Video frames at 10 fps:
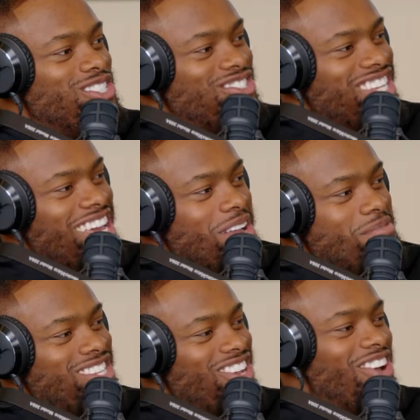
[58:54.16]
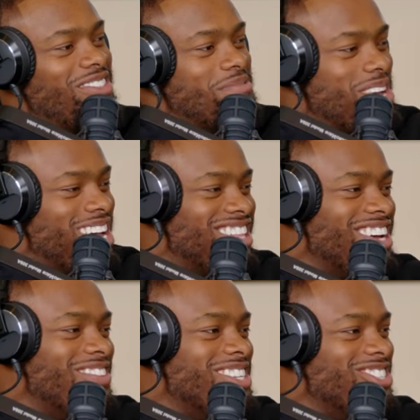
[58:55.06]
you said. I'm going to tell you off the pod.
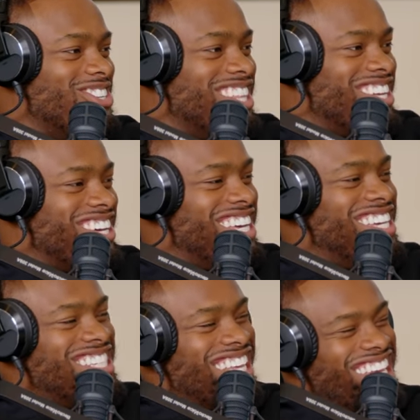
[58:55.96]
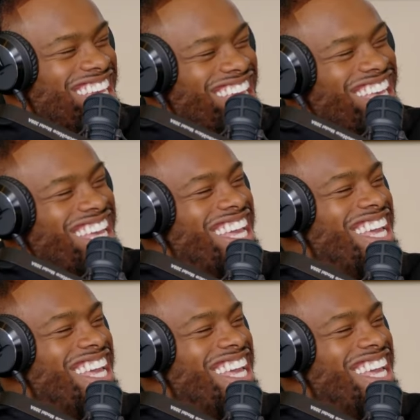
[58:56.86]
Off the joke. It's